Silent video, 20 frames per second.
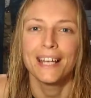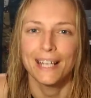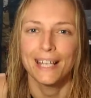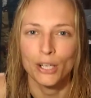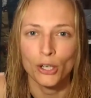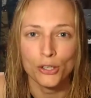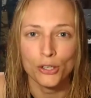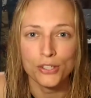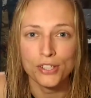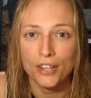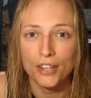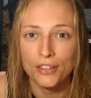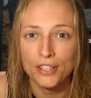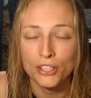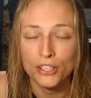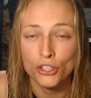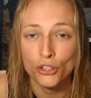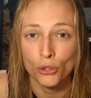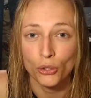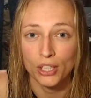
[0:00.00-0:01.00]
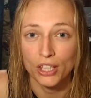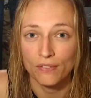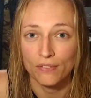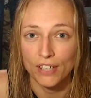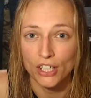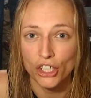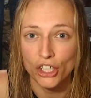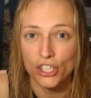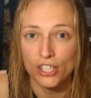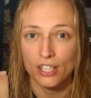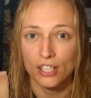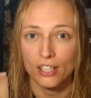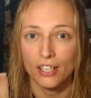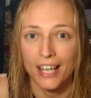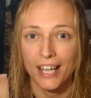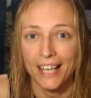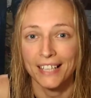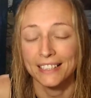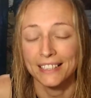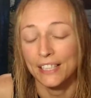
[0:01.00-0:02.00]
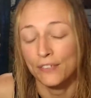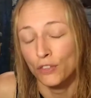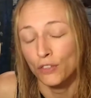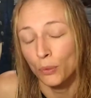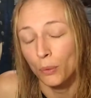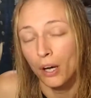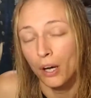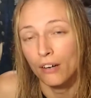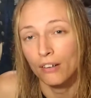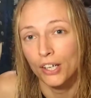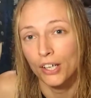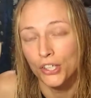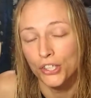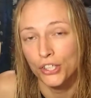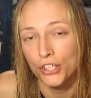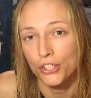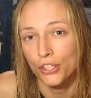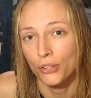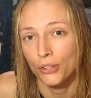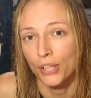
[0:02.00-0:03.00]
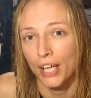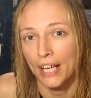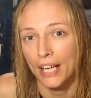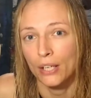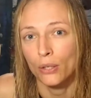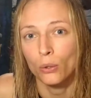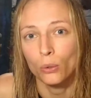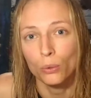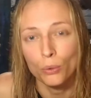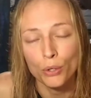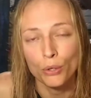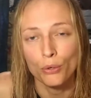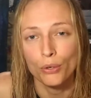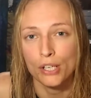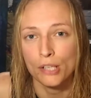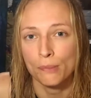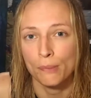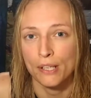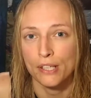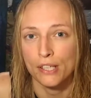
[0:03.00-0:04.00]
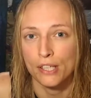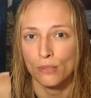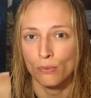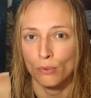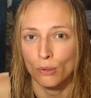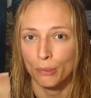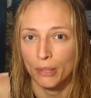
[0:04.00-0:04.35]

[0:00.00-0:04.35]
It costs nothing to join the register, and if you are asked to donate, all your expenses